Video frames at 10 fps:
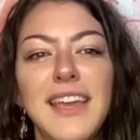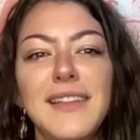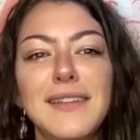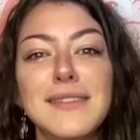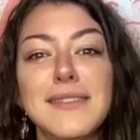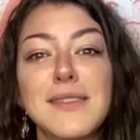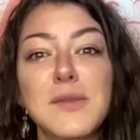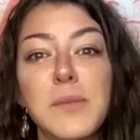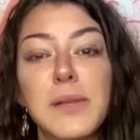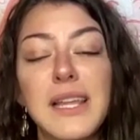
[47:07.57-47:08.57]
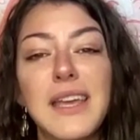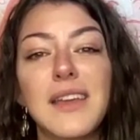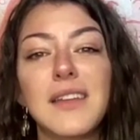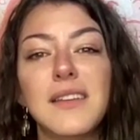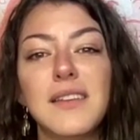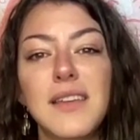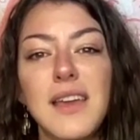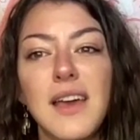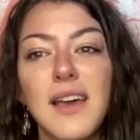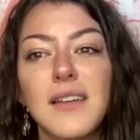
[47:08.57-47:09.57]
Caitlin says bland.
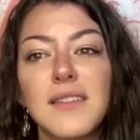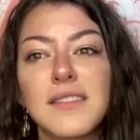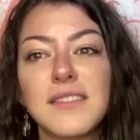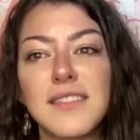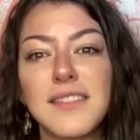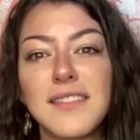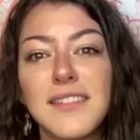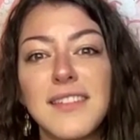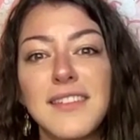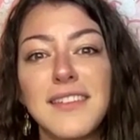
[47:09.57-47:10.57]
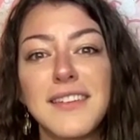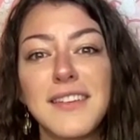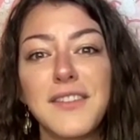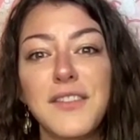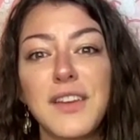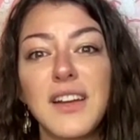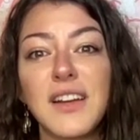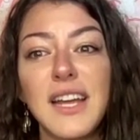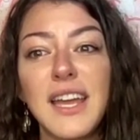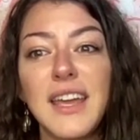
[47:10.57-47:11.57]
Yeah,
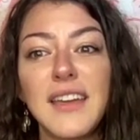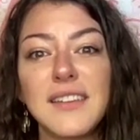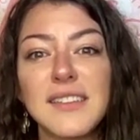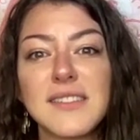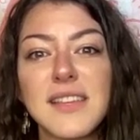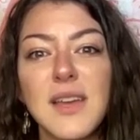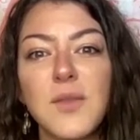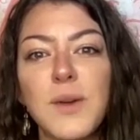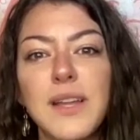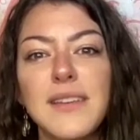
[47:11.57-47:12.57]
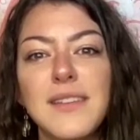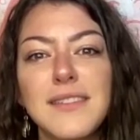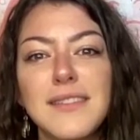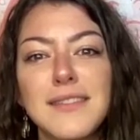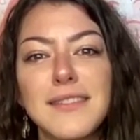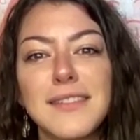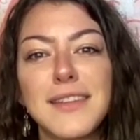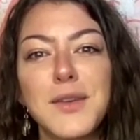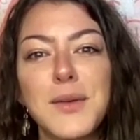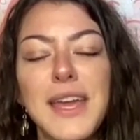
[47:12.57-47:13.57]
very. It's like when
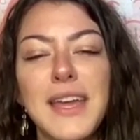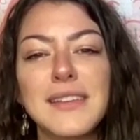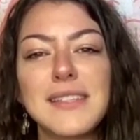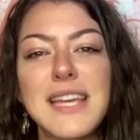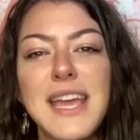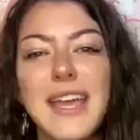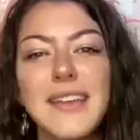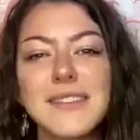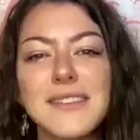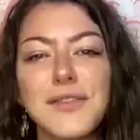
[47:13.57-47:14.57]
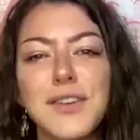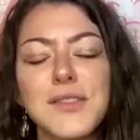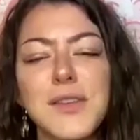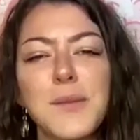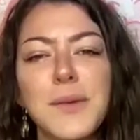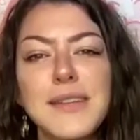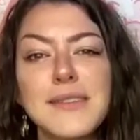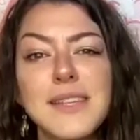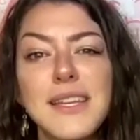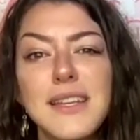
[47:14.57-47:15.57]
you can't taste for some
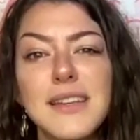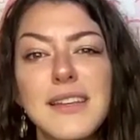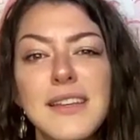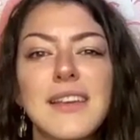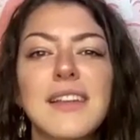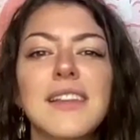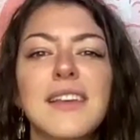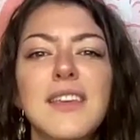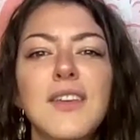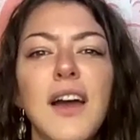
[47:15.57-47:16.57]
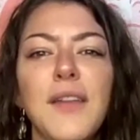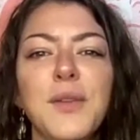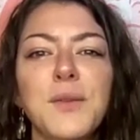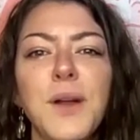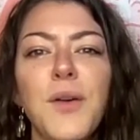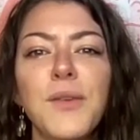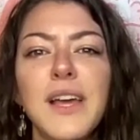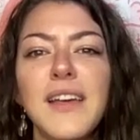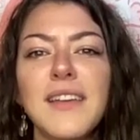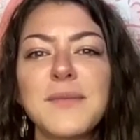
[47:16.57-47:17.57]
reason, like you got the
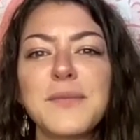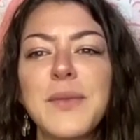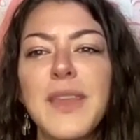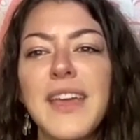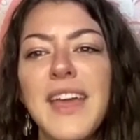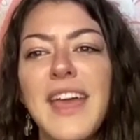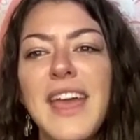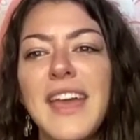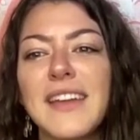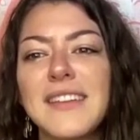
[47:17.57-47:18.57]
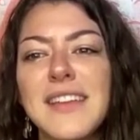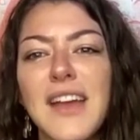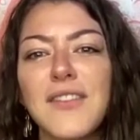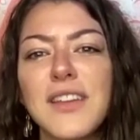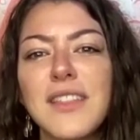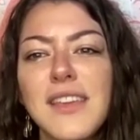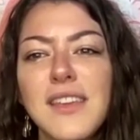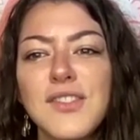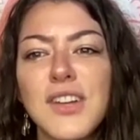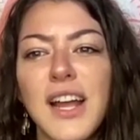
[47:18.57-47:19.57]
Rona and everything
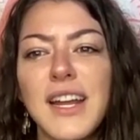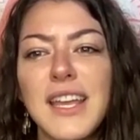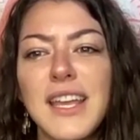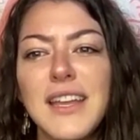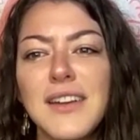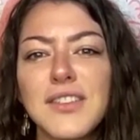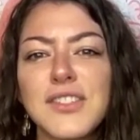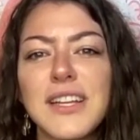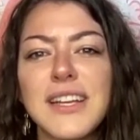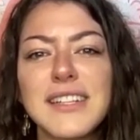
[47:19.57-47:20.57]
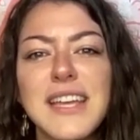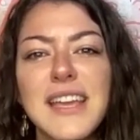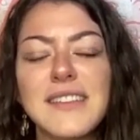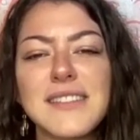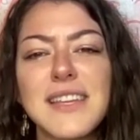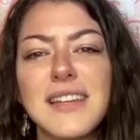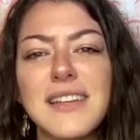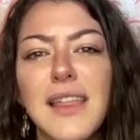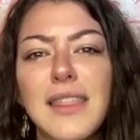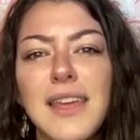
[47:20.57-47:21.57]
you try to eat or drink tastes like
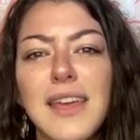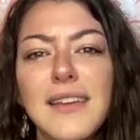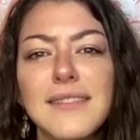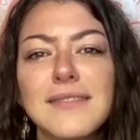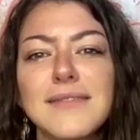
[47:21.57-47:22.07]
nothing.